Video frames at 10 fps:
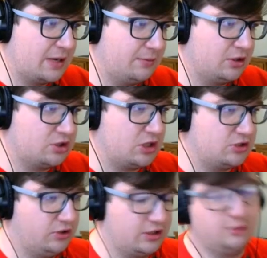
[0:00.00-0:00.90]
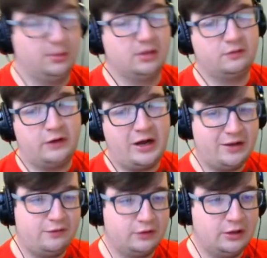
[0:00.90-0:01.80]
you can change your increment to
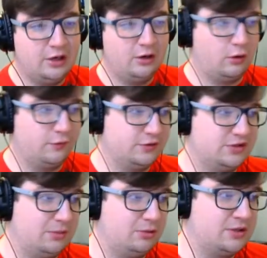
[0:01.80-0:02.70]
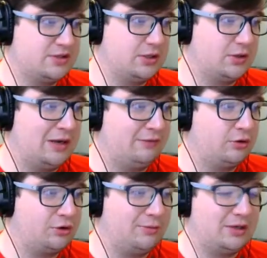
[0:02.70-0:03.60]
5. Or if you're double hunting, you can have your
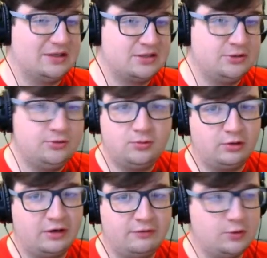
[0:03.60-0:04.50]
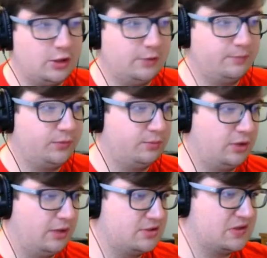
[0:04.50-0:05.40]
increment at 2, whatever you want. But
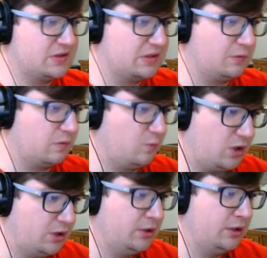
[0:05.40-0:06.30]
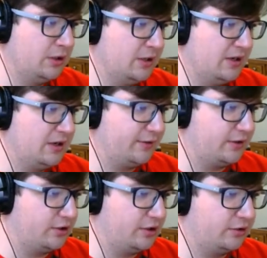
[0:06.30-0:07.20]
I'm just going to stick with 1, and then
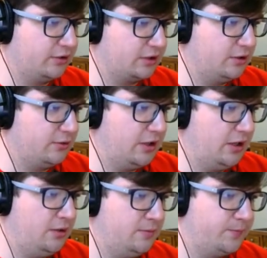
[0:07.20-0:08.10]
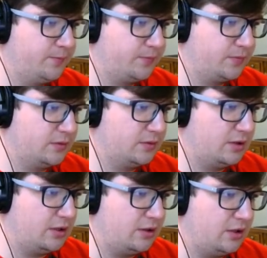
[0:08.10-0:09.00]
you're going to click OK.
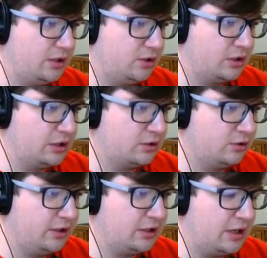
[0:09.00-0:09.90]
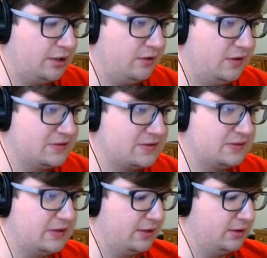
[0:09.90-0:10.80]
And then you're going to click onto
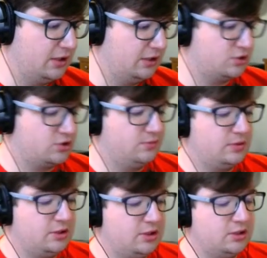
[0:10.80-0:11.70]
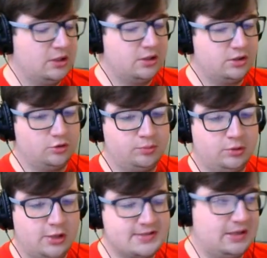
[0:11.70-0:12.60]
this, and then it should be your
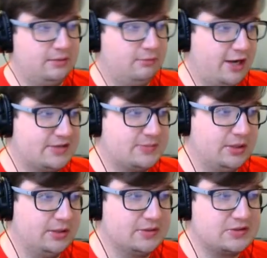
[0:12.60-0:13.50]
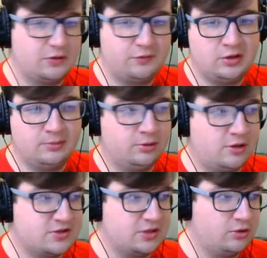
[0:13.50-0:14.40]
plus and minus button. So if you hit
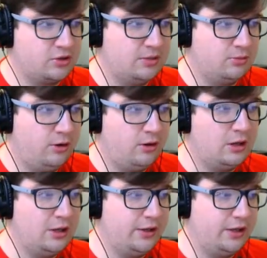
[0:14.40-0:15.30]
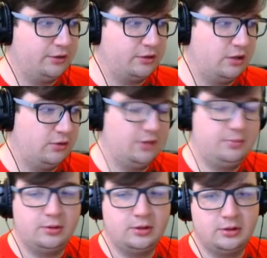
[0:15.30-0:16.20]
plus on your keyboard, it'll go
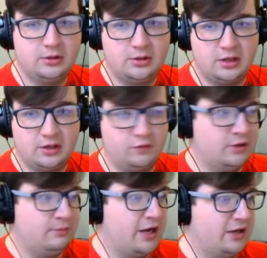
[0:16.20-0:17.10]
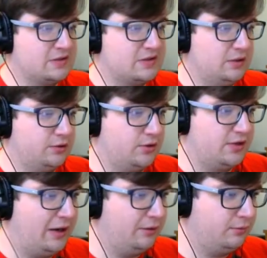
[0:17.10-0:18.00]
up, and if you hit minus, it'll go
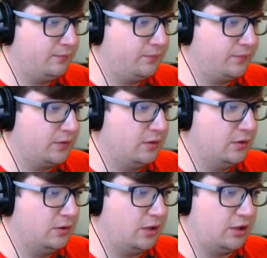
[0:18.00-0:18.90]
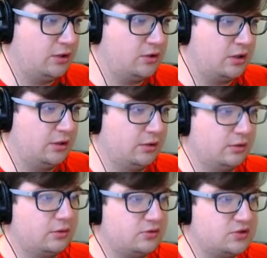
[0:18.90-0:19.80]
down. And you can
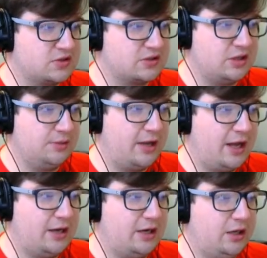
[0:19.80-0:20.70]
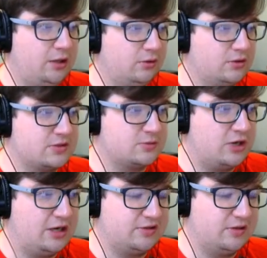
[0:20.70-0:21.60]
just keep adding or
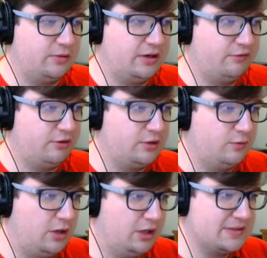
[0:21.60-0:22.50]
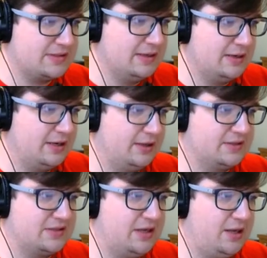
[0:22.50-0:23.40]
subtracting whatever you want. And
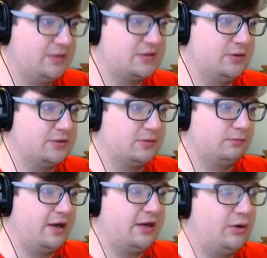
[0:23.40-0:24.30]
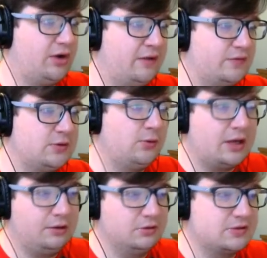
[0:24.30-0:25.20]
then so right now I have 2
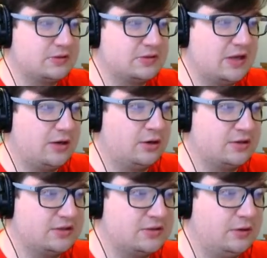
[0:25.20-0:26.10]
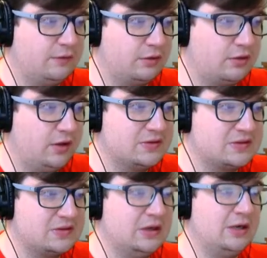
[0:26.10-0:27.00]
counters. So say you're hunting 2 different
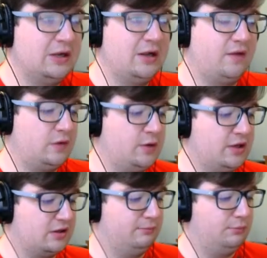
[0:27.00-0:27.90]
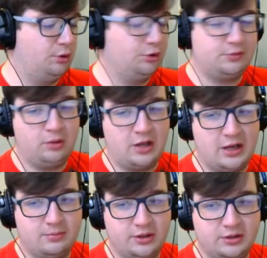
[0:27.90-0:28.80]
things. If you hit the multiply
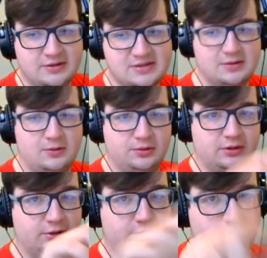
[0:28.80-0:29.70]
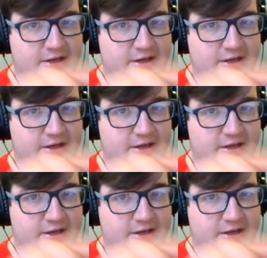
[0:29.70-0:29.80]
button, it's the little like